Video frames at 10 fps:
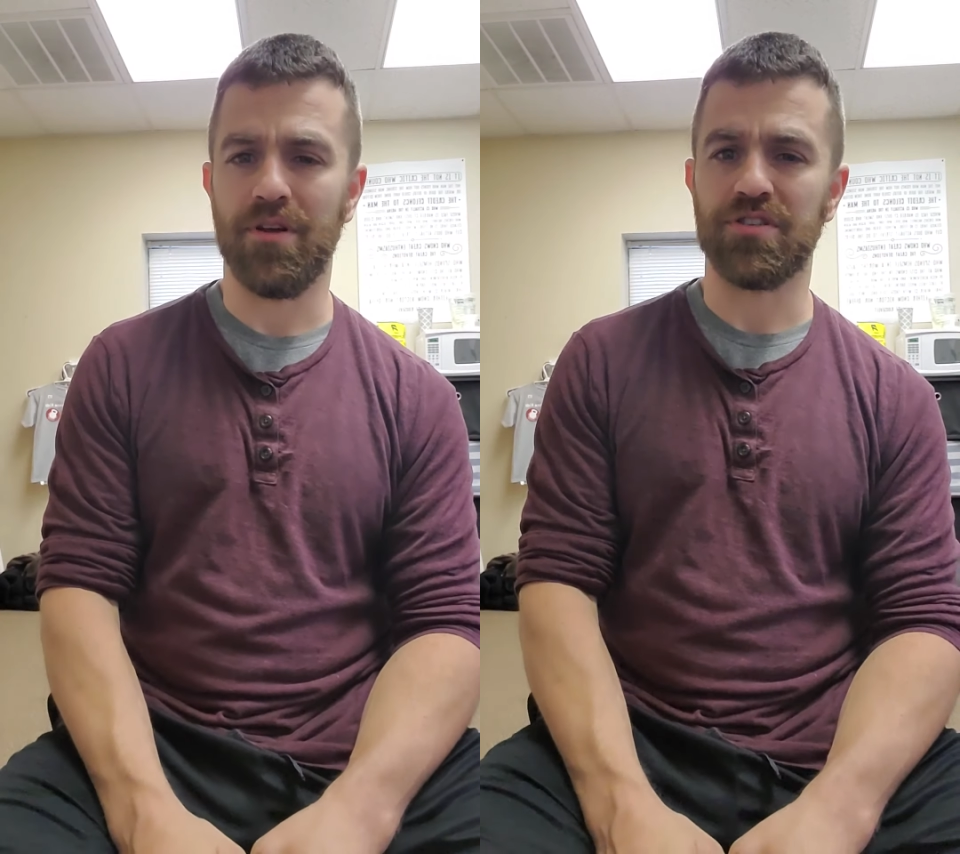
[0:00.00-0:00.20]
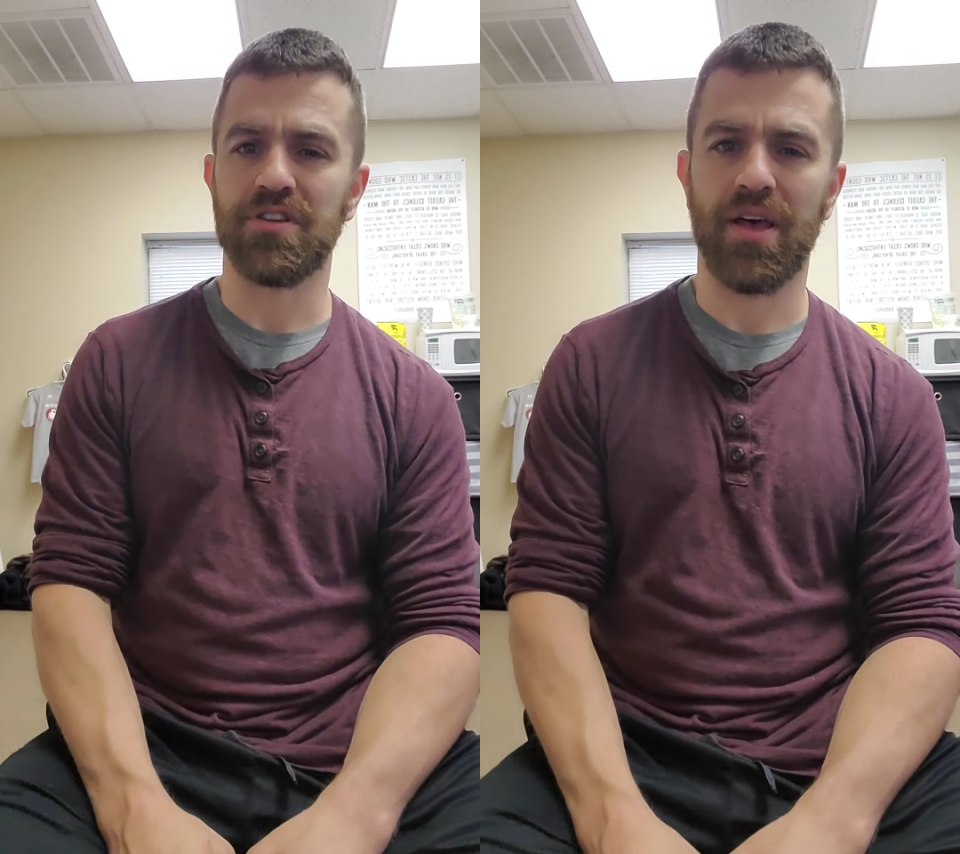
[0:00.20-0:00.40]

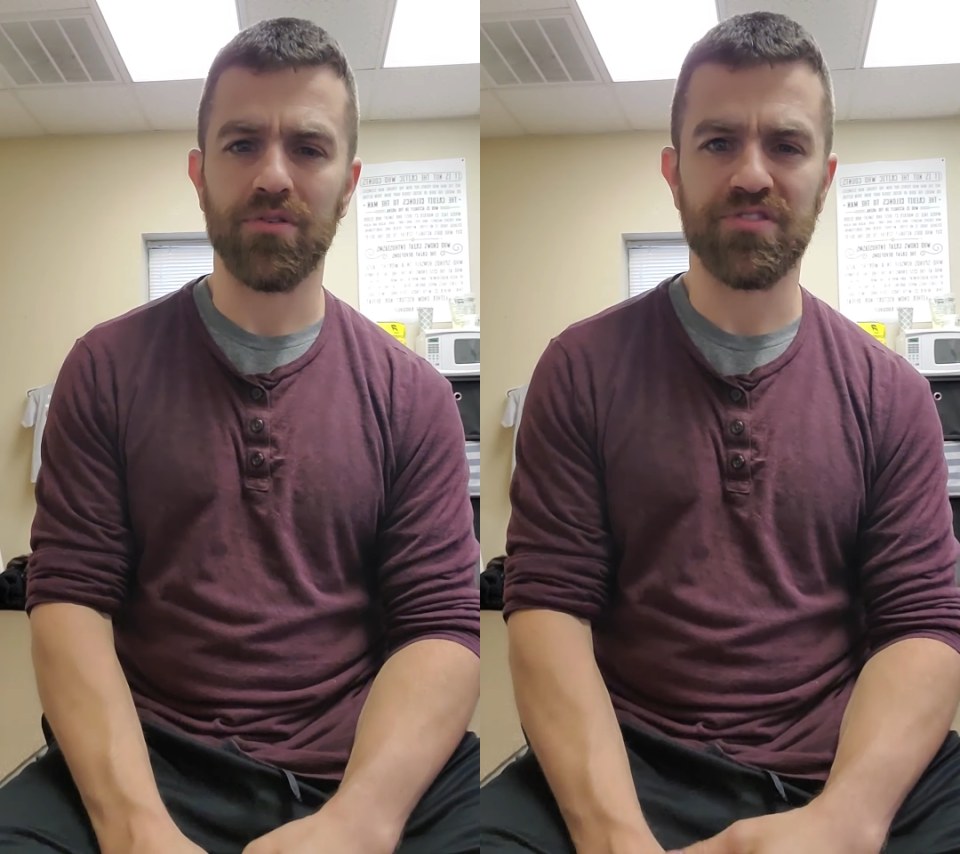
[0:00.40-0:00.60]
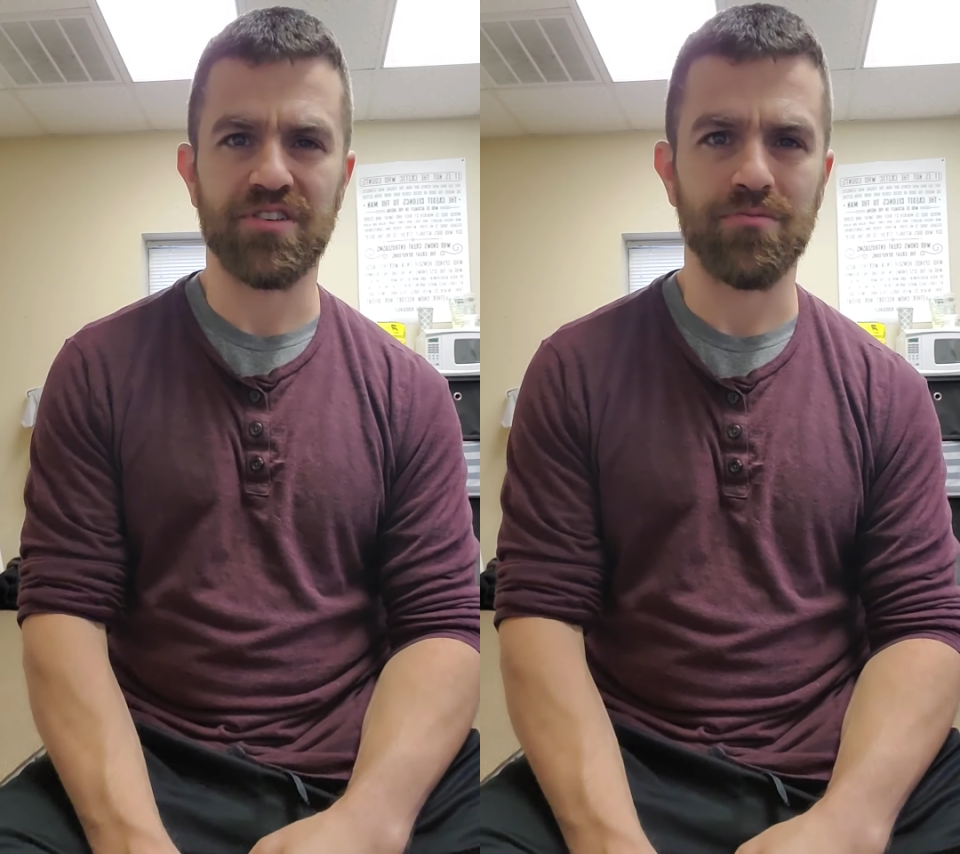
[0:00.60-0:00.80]

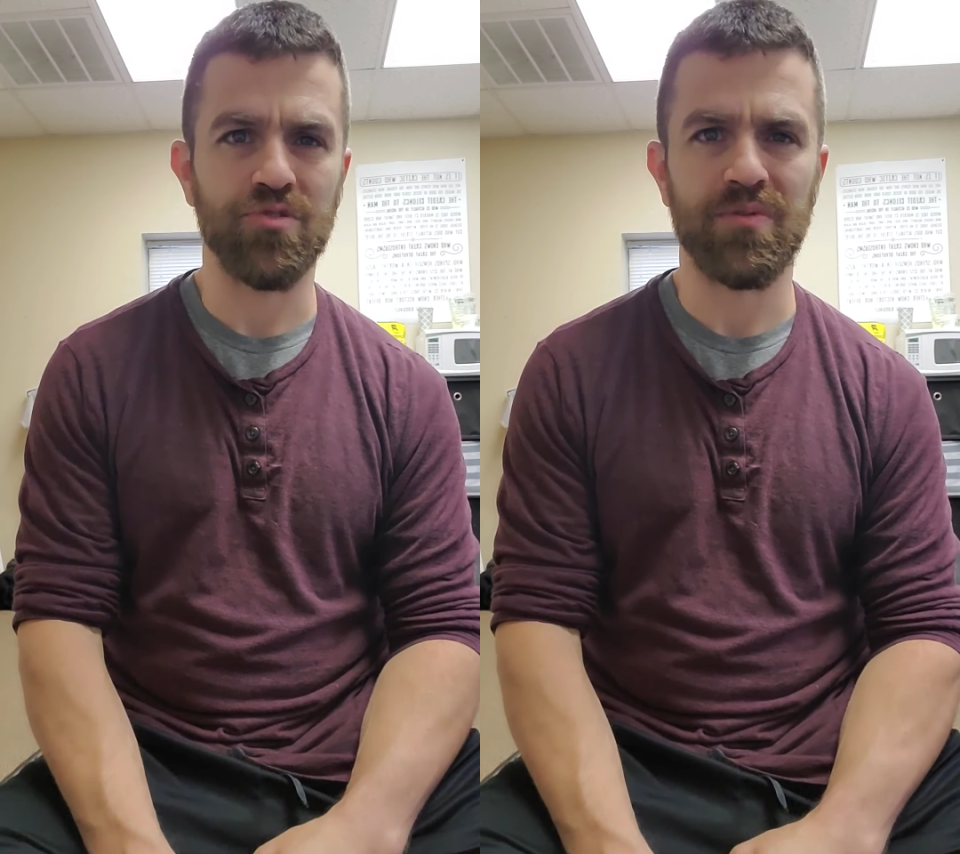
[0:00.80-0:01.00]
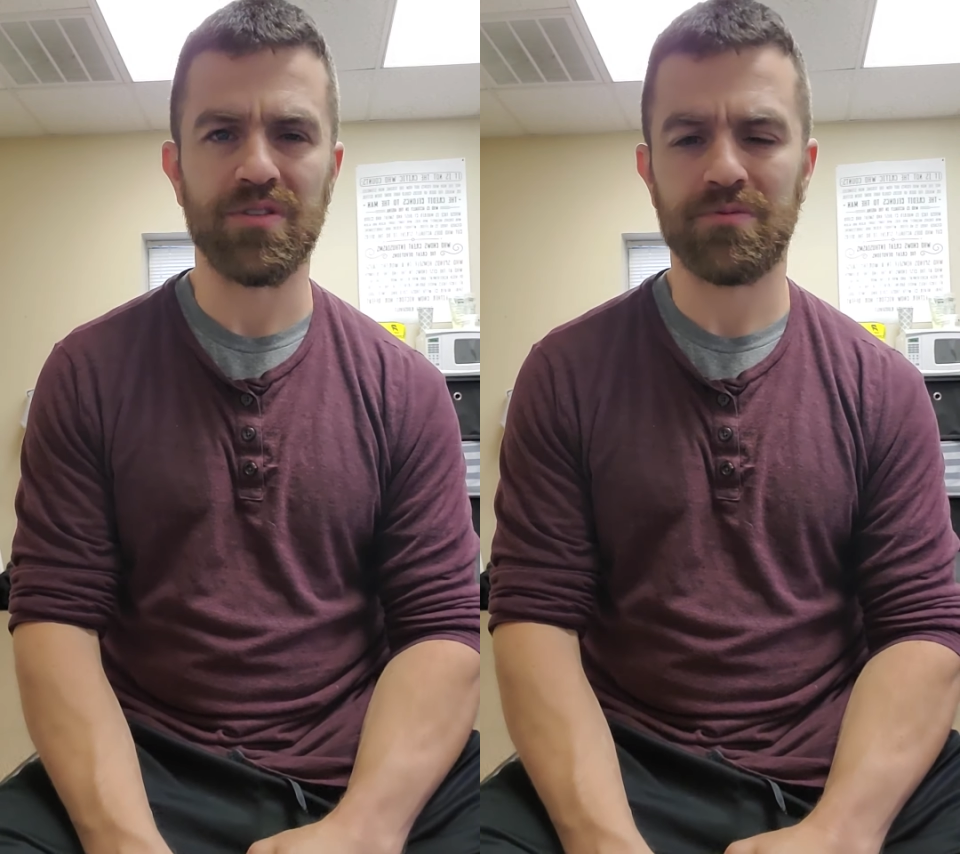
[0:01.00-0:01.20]
scales and their
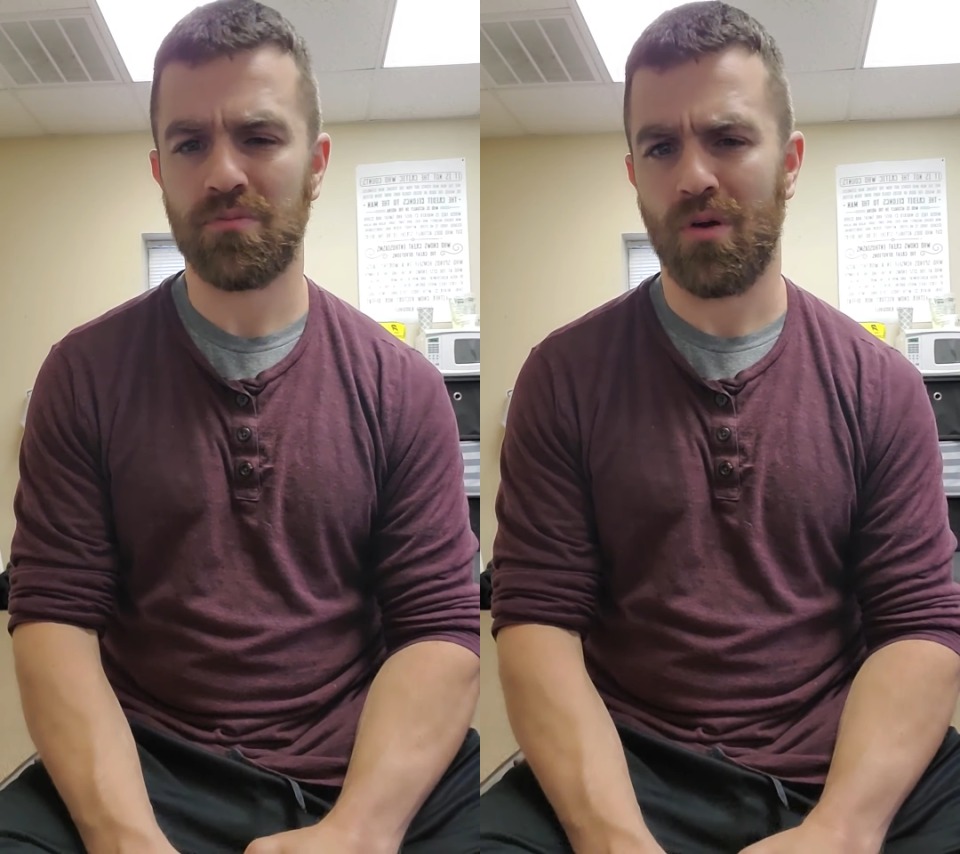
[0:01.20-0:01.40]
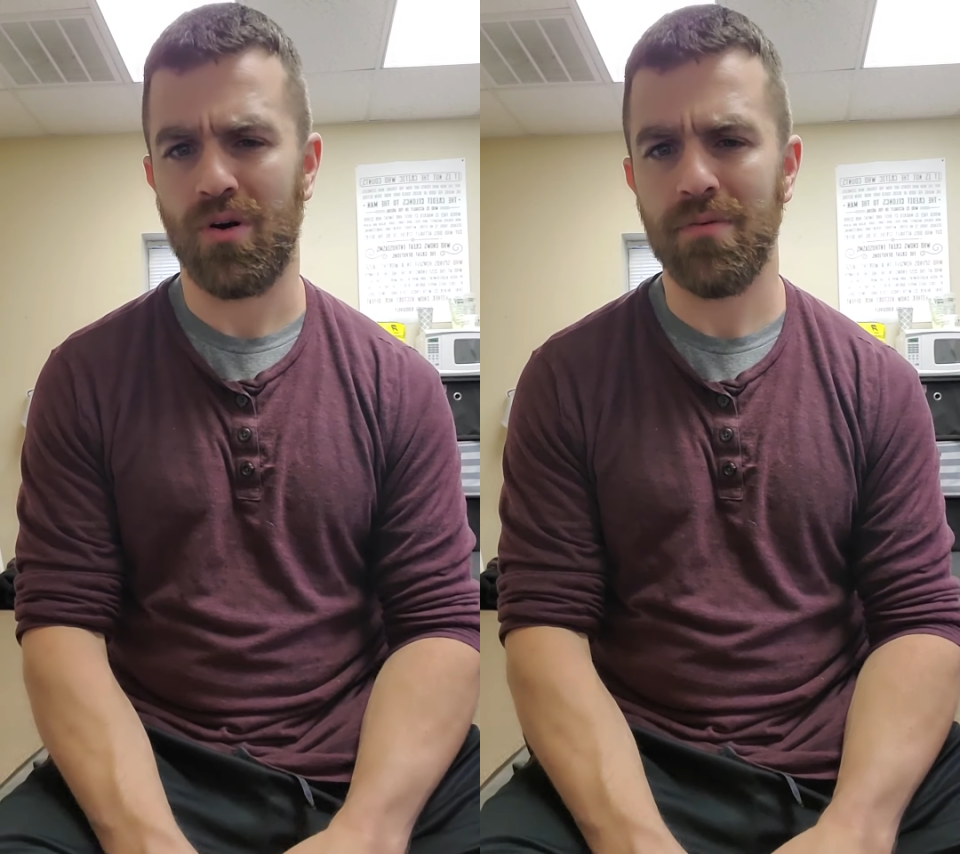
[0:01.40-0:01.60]
movements.
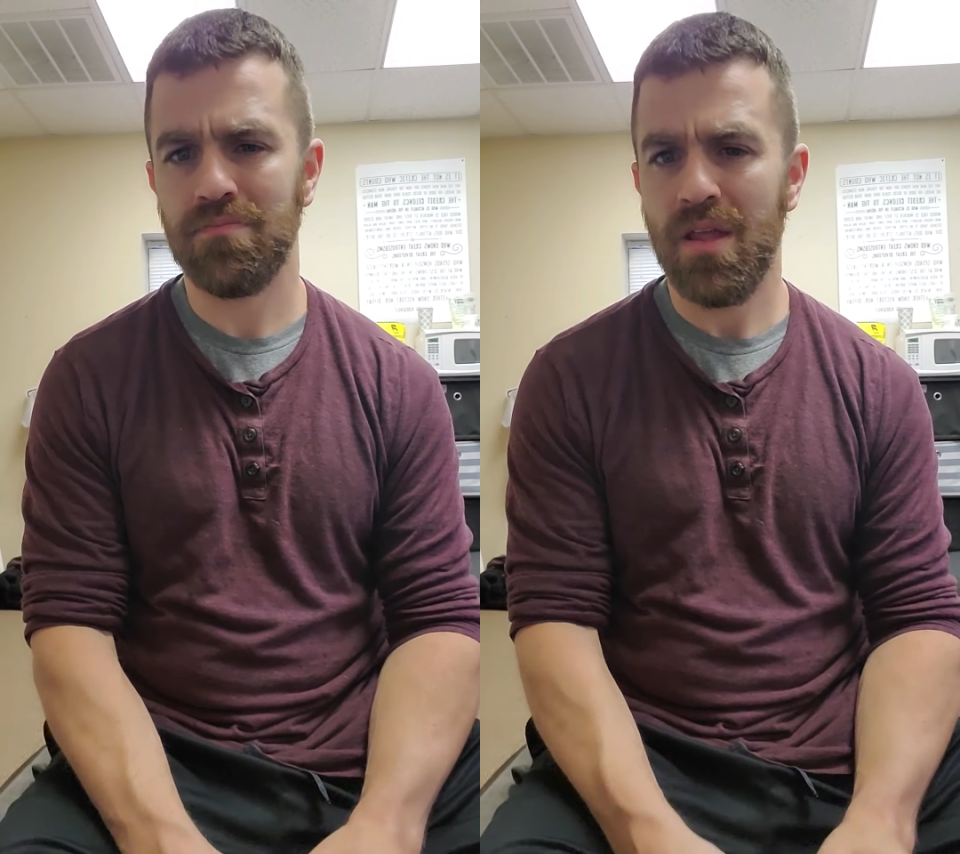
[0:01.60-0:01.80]
All right,